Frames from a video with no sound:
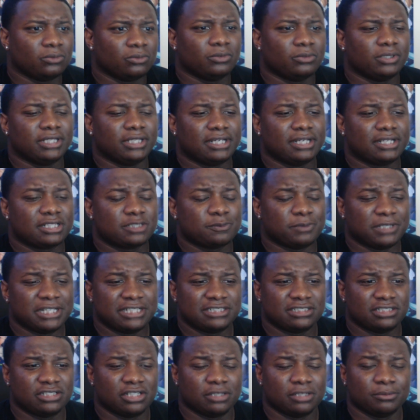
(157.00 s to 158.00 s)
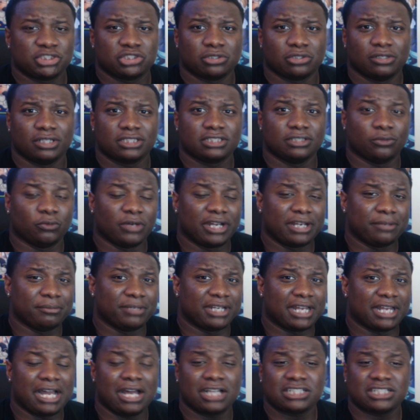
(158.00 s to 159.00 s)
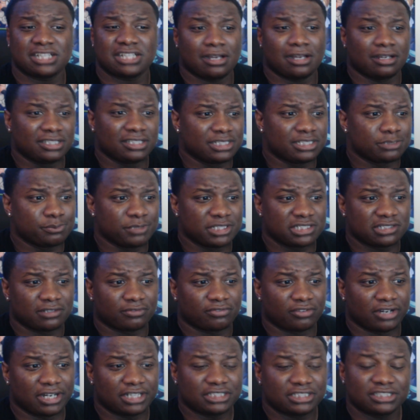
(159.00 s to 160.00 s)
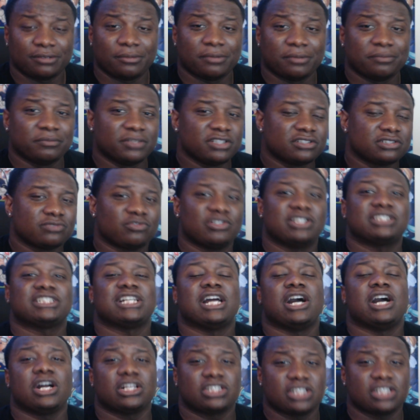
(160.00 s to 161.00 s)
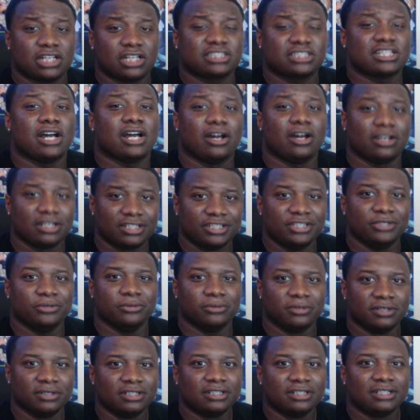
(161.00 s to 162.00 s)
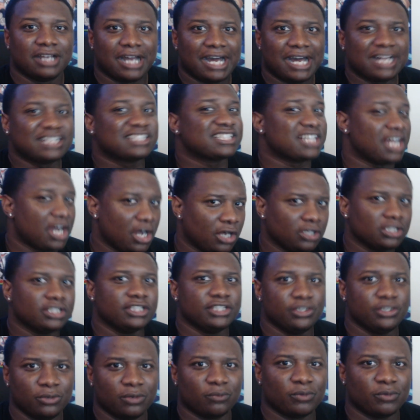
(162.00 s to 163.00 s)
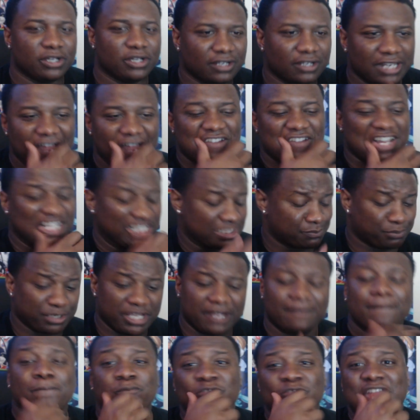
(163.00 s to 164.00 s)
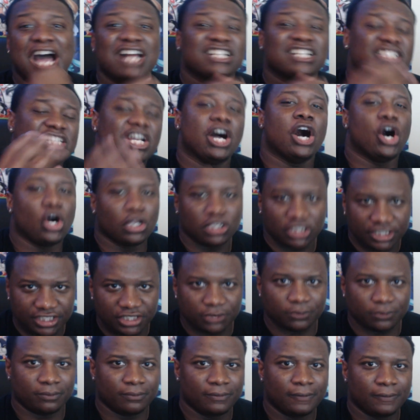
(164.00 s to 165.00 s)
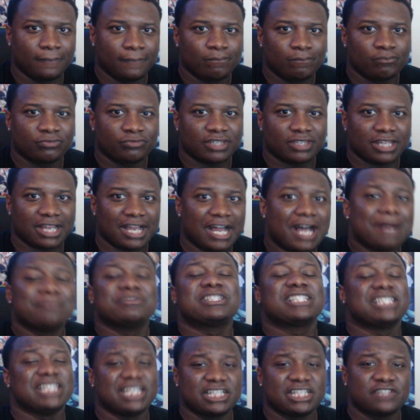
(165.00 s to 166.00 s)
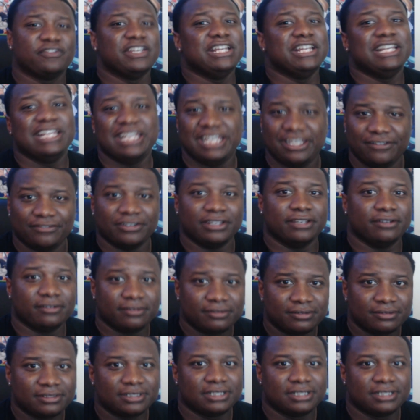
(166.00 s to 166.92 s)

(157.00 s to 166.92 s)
Well, that explains the number choice. And wait a minute, how tall is Mr. Fresh? Uh, Mr. Fresh, how, how tall are you? How tall are you in real life? I spit. How tall are you? I'm six feet even.